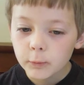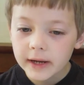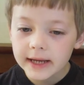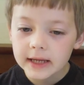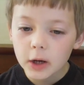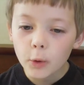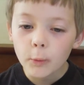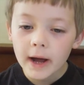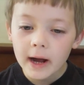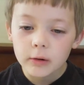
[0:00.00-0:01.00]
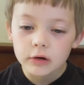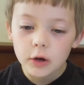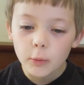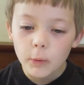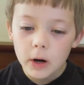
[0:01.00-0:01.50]
wing around
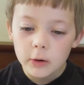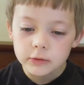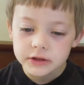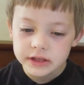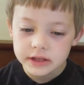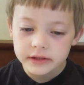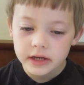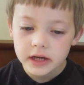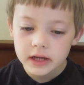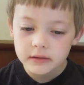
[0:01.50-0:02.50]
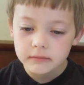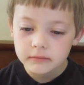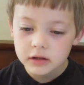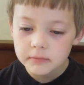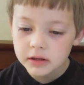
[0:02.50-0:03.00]
the woogie," And
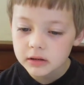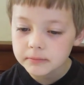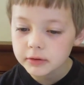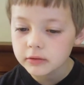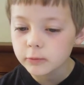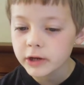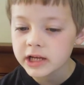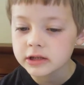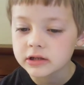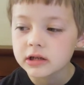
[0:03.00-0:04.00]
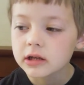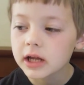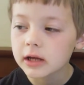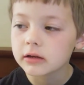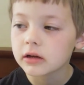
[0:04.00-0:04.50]
Camilla put wings
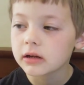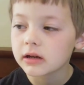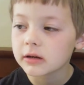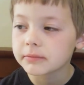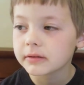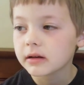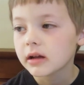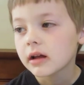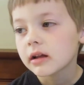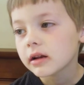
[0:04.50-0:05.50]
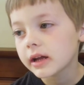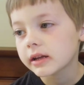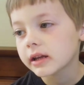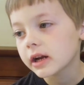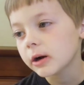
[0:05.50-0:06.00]
like air,
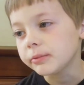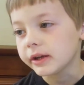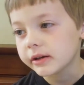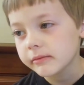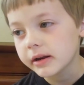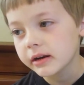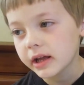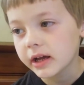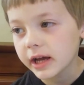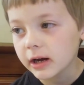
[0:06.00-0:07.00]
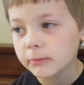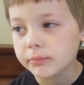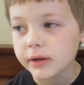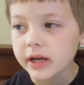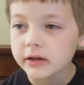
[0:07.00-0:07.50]
like an airplane, and
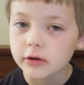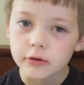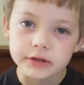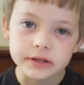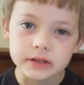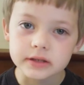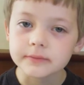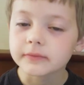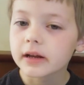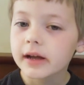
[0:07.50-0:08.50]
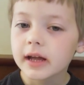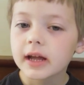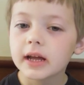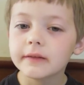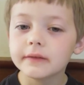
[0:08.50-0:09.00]
airplane noises.
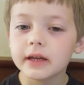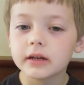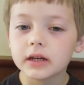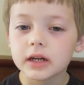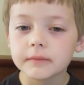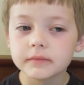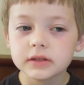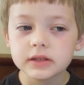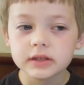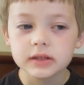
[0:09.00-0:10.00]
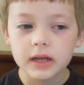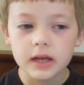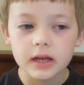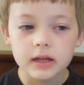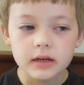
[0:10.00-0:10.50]
And then um, she
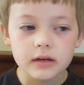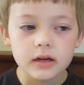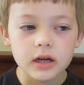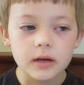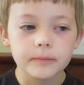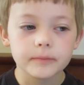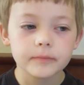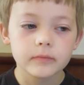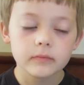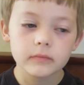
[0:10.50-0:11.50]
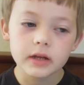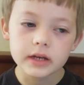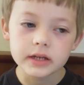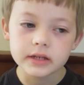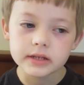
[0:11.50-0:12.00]
said, um,
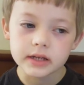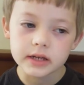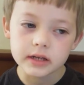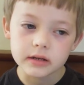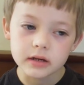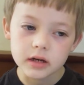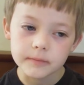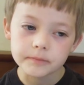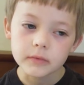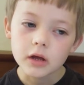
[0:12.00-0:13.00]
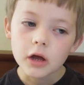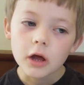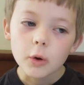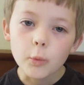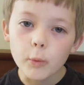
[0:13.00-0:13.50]
then he said, um,
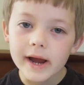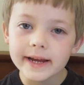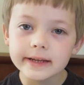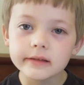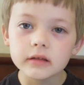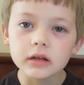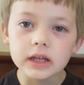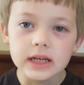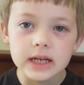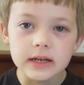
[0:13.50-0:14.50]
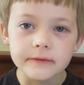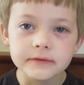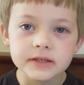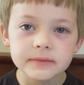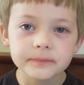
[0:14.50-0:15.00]
"Wake the
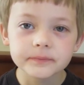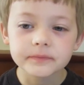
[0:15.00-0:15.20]
leaves."